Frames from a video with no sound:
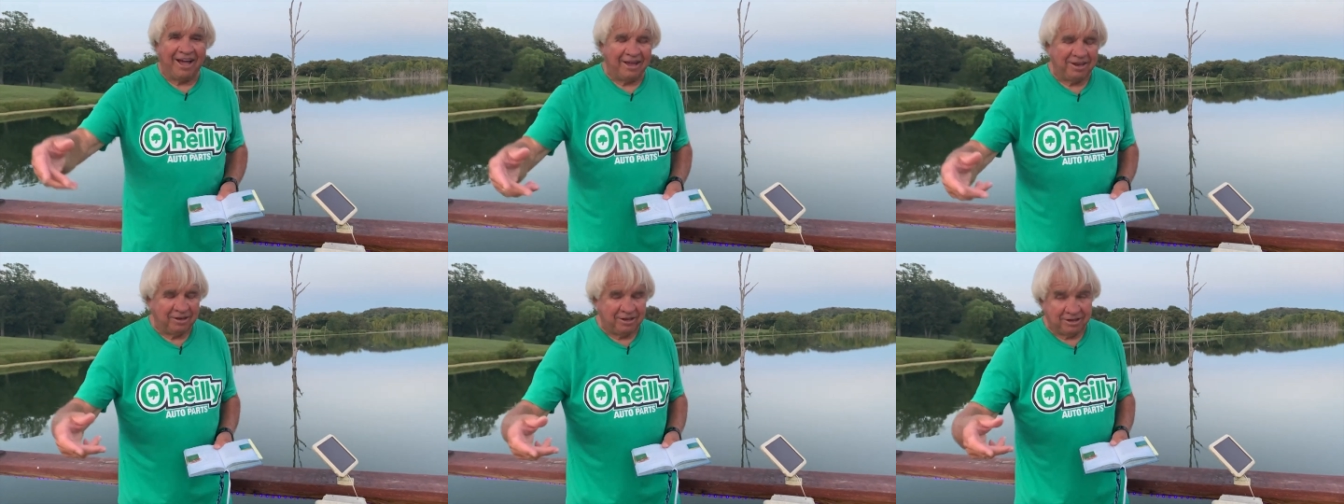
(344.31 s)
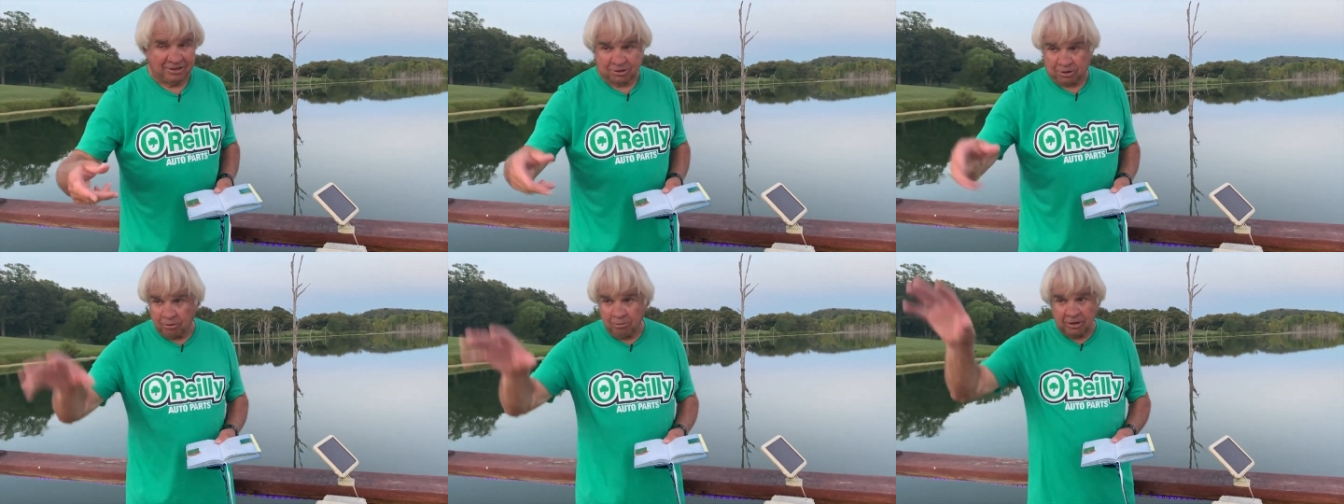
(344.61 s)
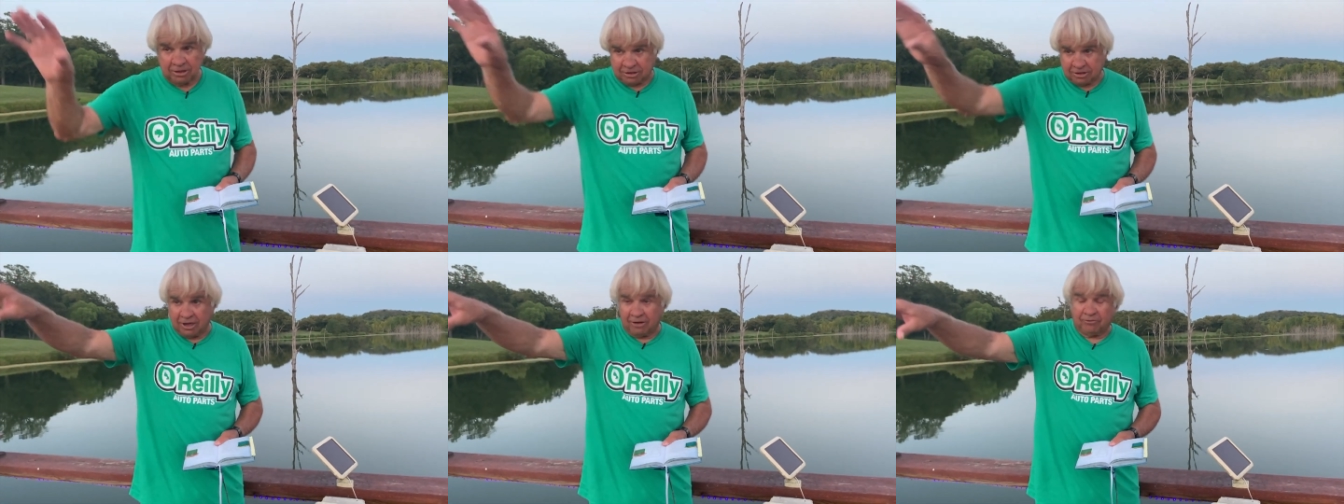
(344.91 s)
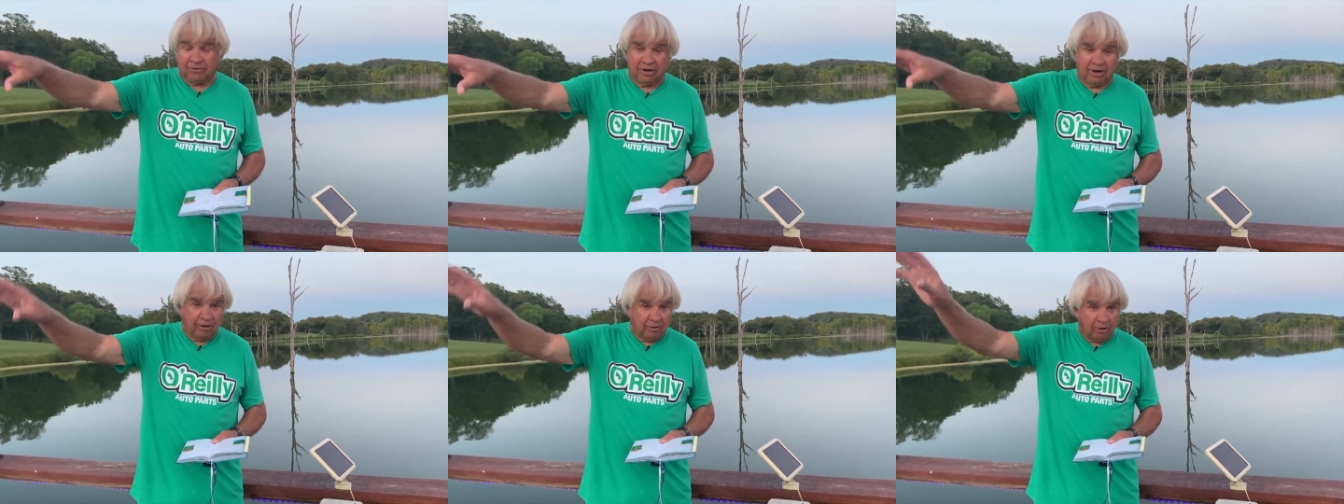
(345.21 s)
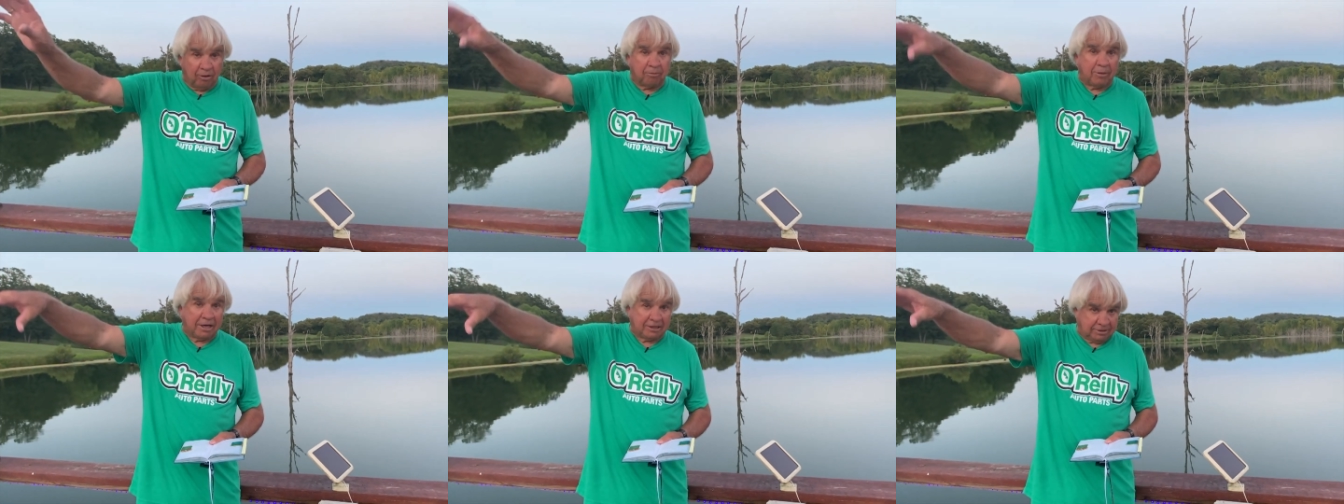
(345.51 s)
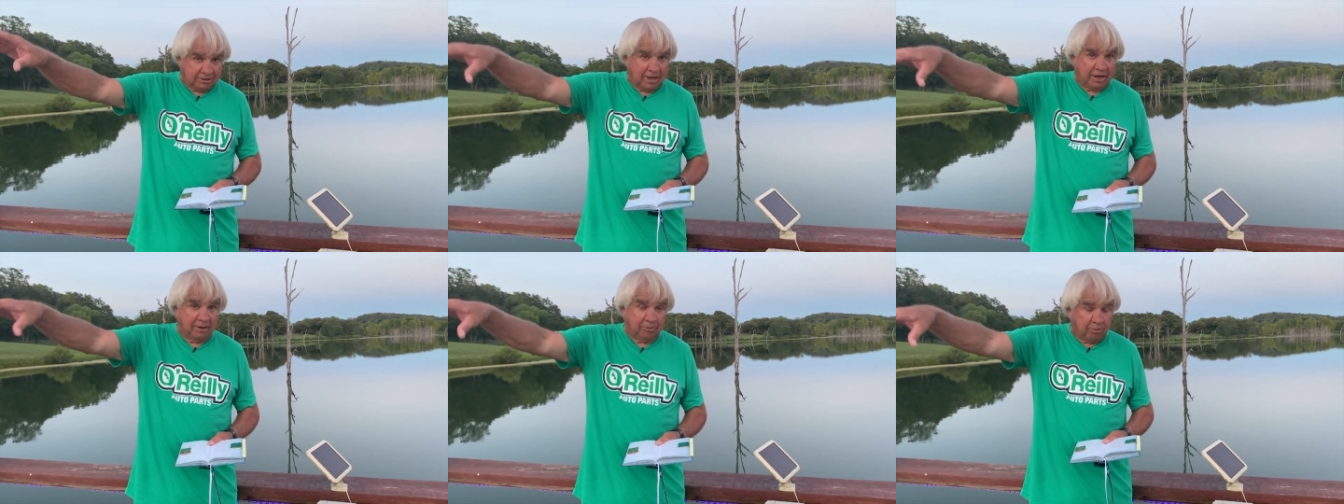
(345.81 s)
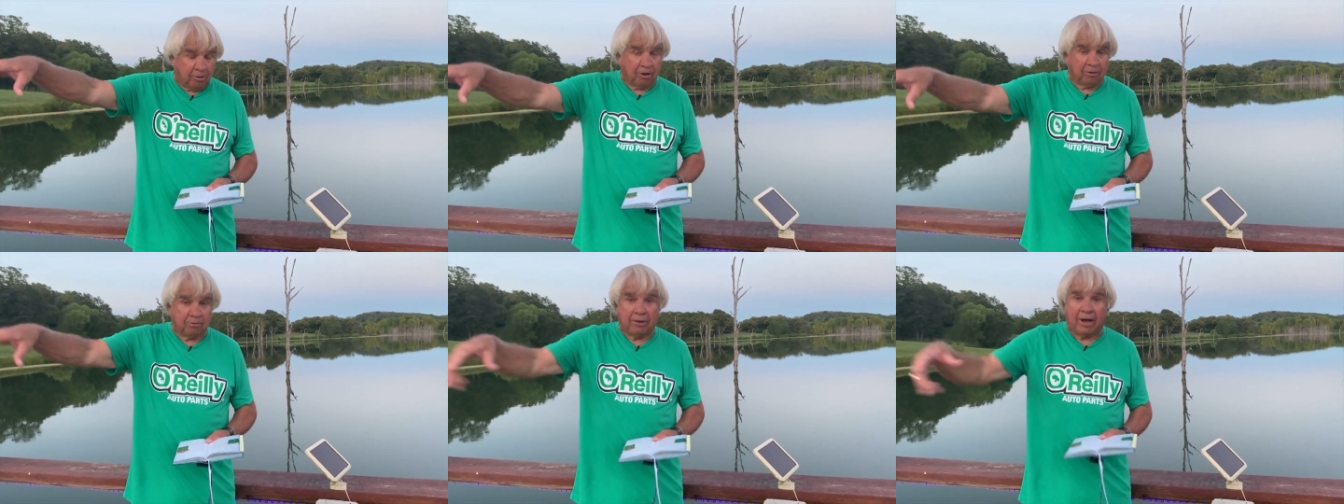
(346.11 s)
I, there's too much stuff in there on my side to
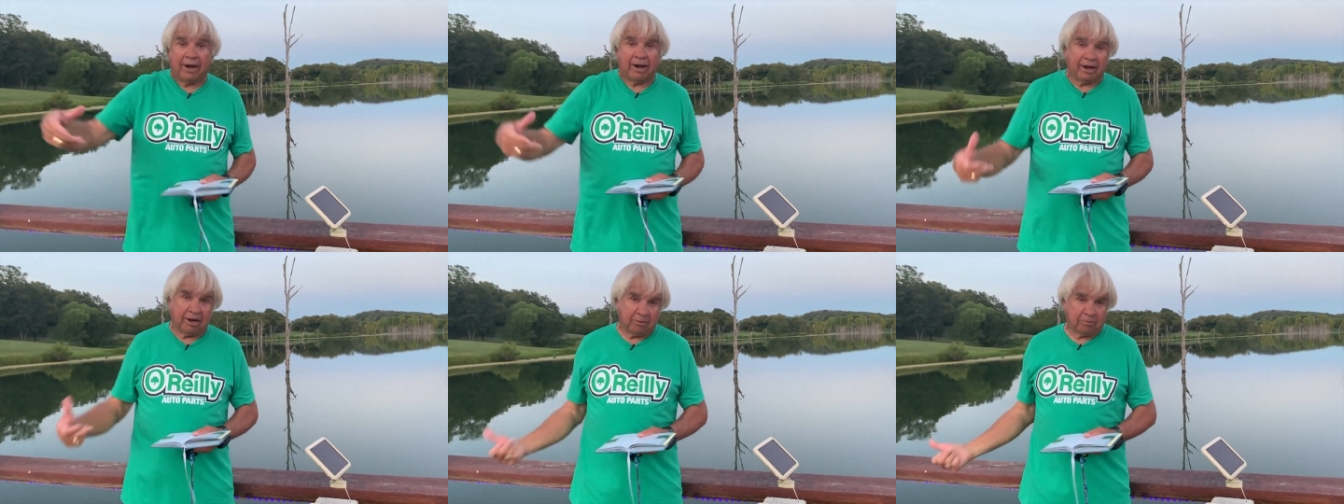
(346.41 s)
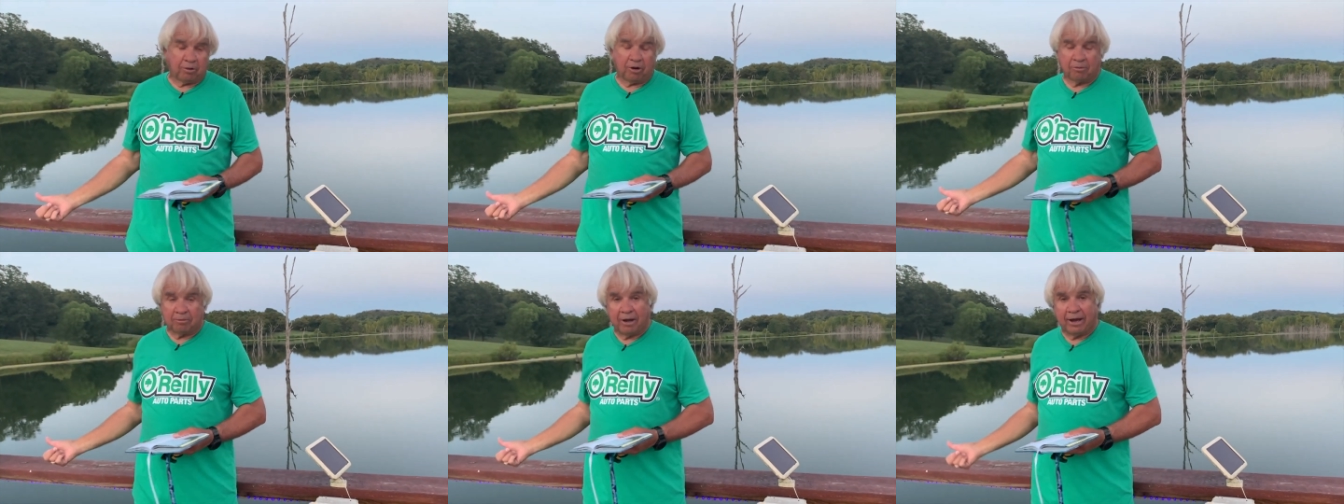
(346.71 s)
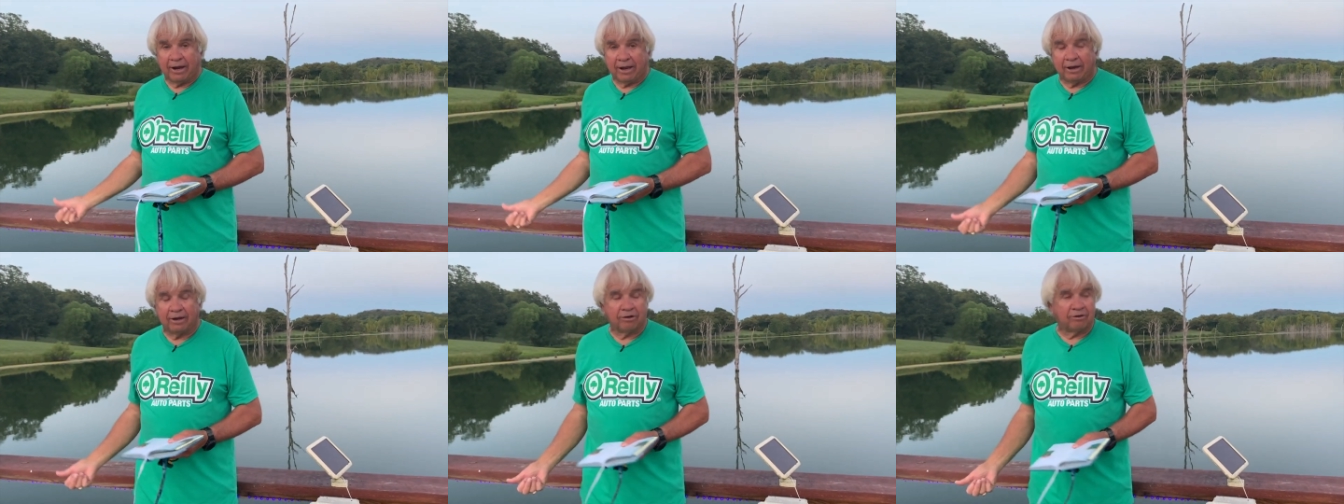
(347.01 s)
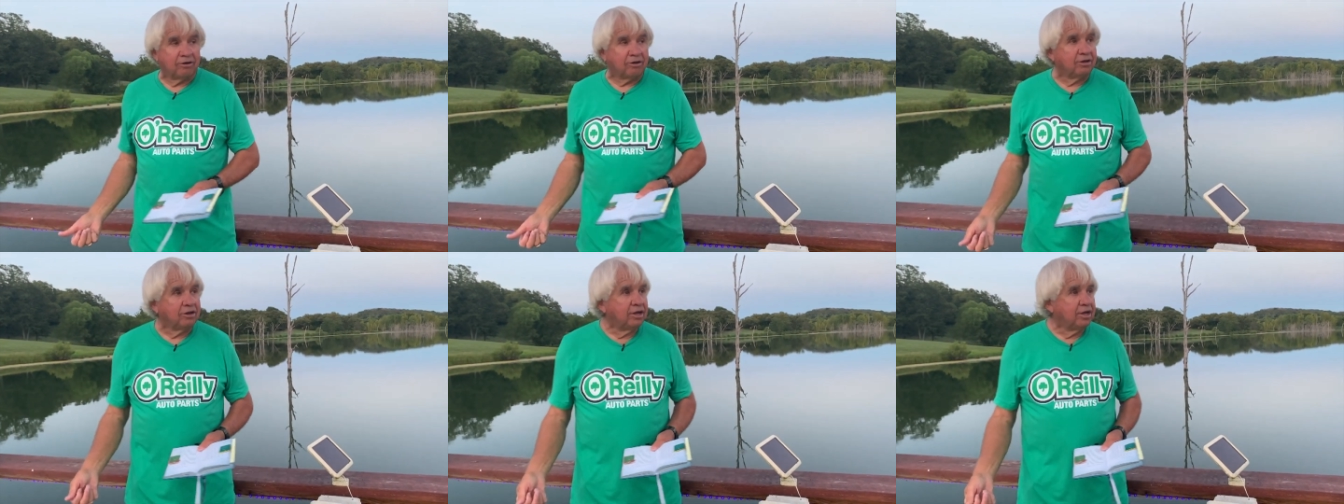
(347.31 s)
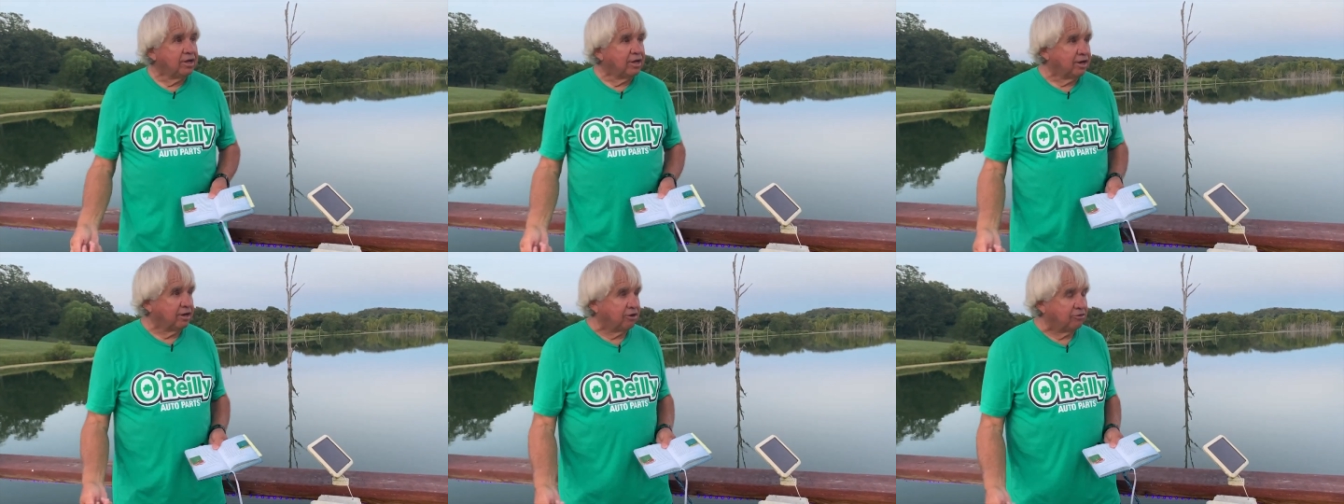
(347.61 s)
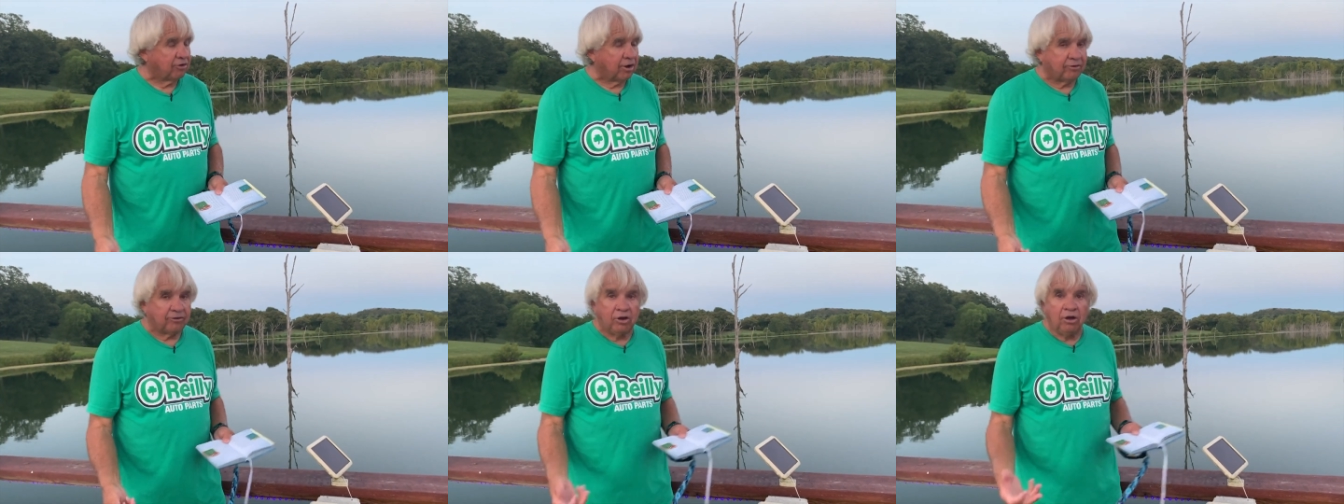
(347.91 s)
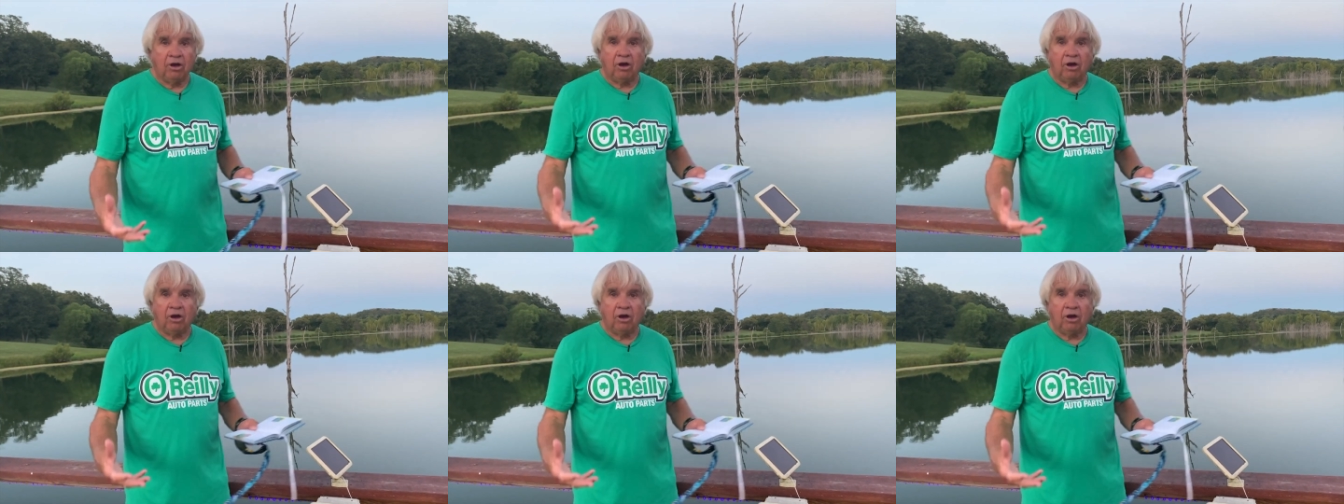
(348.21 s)
park mine. I got to park mine out here in the, in the driveway.